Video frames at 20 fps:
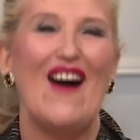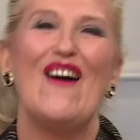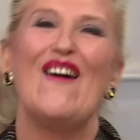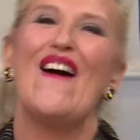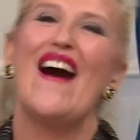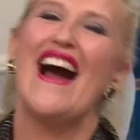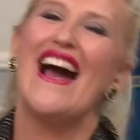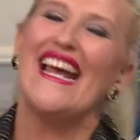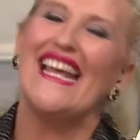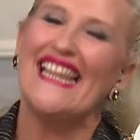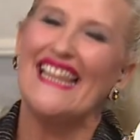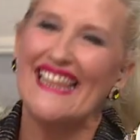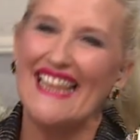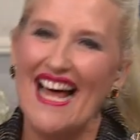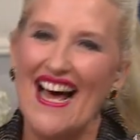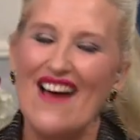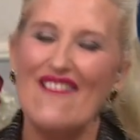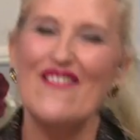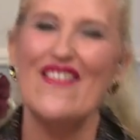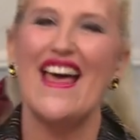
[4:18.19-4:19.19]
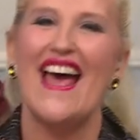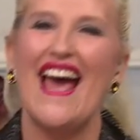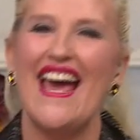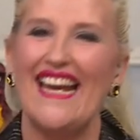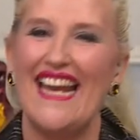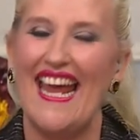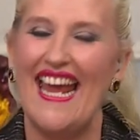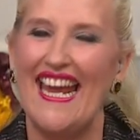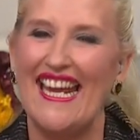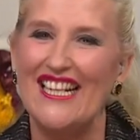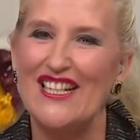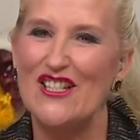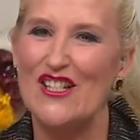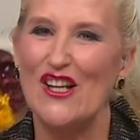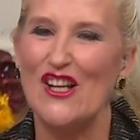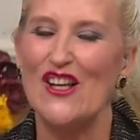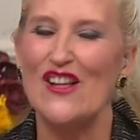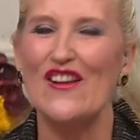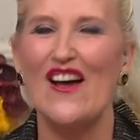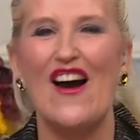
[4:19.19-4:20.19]
Oh, I love that,
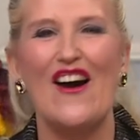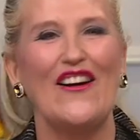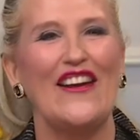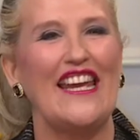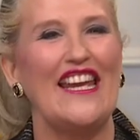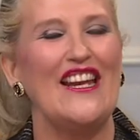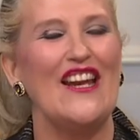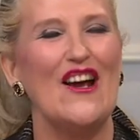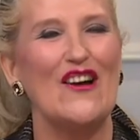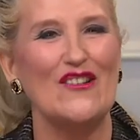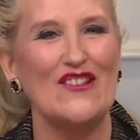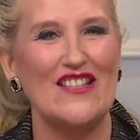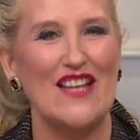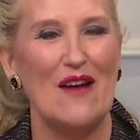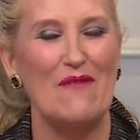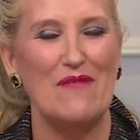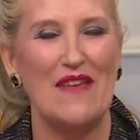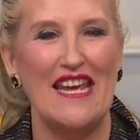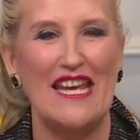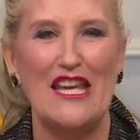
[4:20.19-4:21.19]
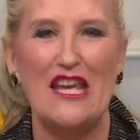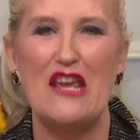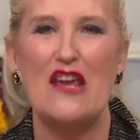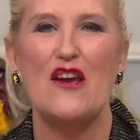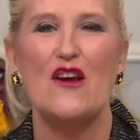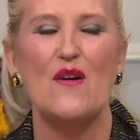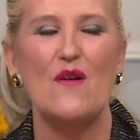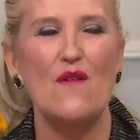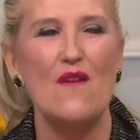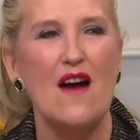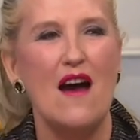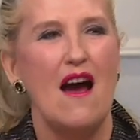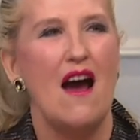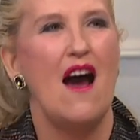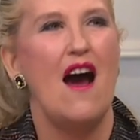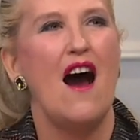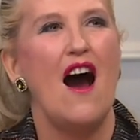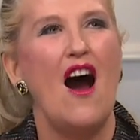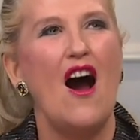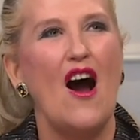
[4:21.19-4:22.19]
Angel. Oh, you know something? You
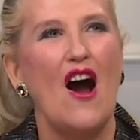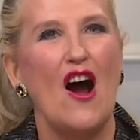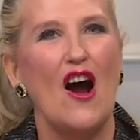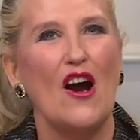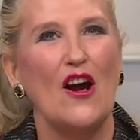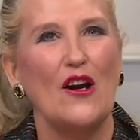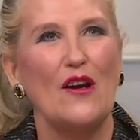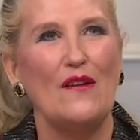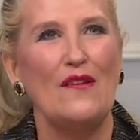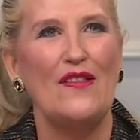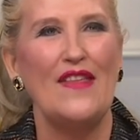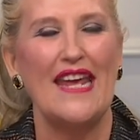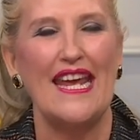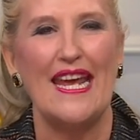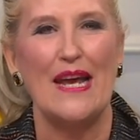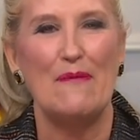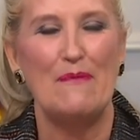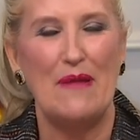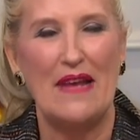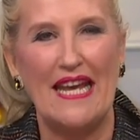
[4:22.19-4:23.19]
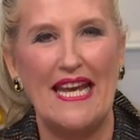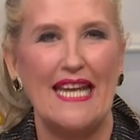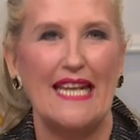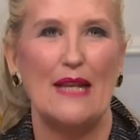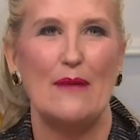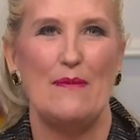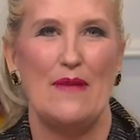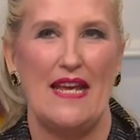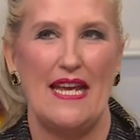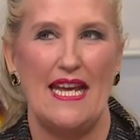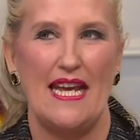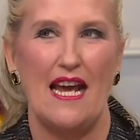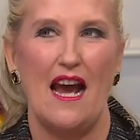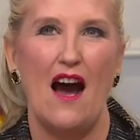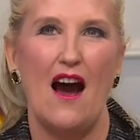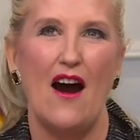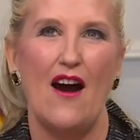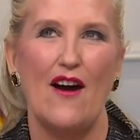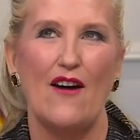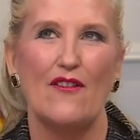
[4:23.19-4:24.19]
are the epitome
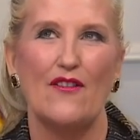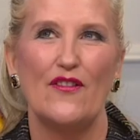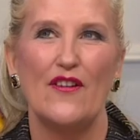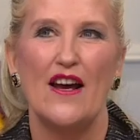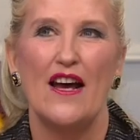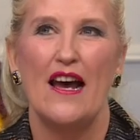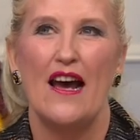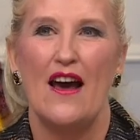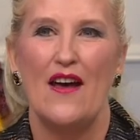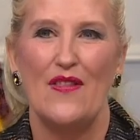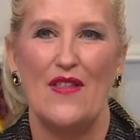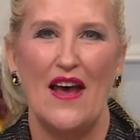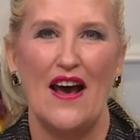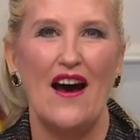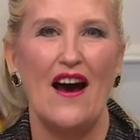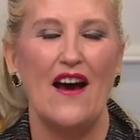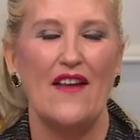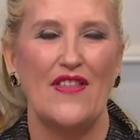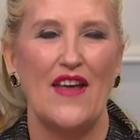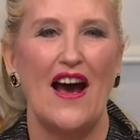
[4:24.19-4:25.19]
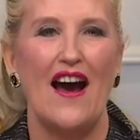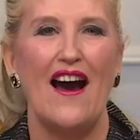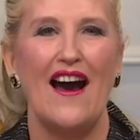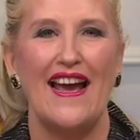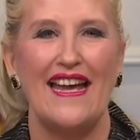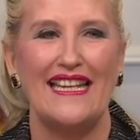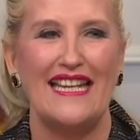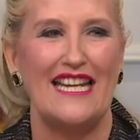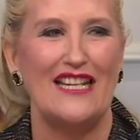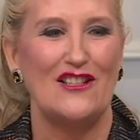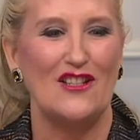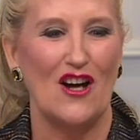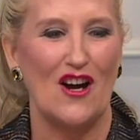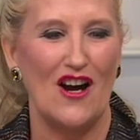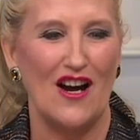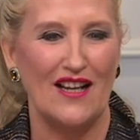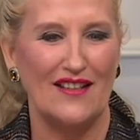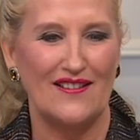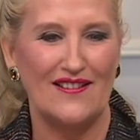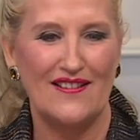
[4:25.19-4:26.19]
of the uh, the Heidi
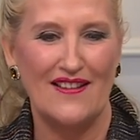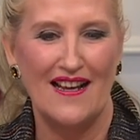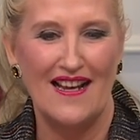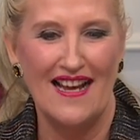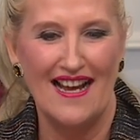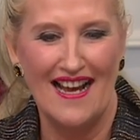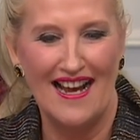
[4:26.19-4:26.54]
Daus